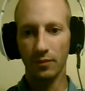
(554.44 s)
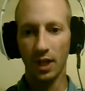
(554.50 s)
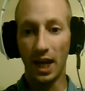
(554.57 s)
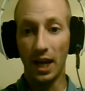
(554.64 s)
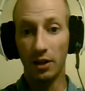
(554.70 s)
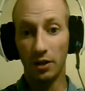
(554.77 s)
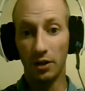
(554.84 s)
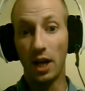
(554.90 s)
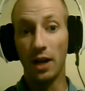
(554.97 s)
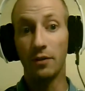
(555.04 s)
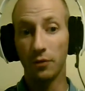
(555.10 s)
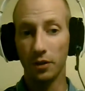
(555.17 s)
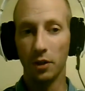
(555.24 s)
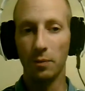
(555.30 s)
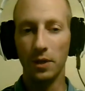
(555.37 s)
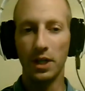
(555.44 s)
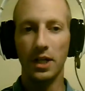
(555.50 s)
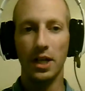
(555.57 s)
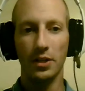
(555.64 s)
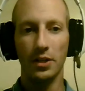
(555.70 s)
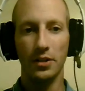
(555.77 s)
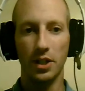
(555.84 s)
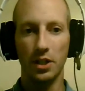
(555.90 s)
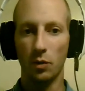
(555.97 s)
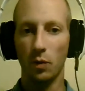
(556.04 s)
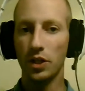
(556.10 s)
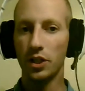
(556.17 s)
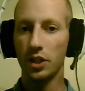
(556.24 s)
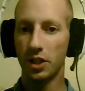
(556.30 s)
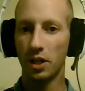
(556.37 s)
and for their PDL season,
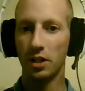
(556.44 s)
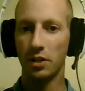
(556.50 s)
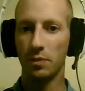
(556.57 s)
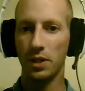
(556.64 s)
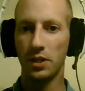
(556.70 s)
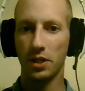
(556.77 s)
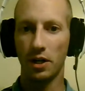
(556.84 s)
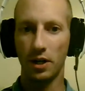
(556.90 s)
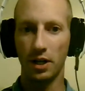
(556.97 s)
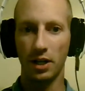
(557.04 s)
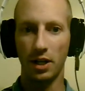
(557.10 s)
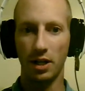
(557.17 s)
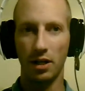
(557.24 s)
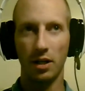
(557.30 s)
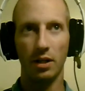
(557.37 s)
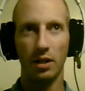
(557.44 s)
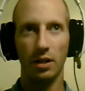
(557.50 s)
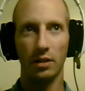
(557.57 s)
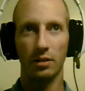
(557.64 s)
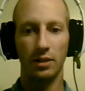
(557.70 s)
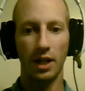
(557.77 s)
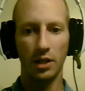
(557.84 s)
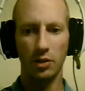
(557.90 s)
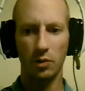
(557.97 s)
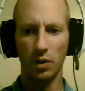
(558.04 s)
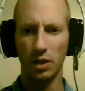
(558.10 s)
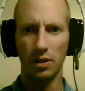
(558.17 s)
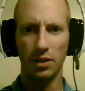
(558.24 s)
which is going to be starting here next week.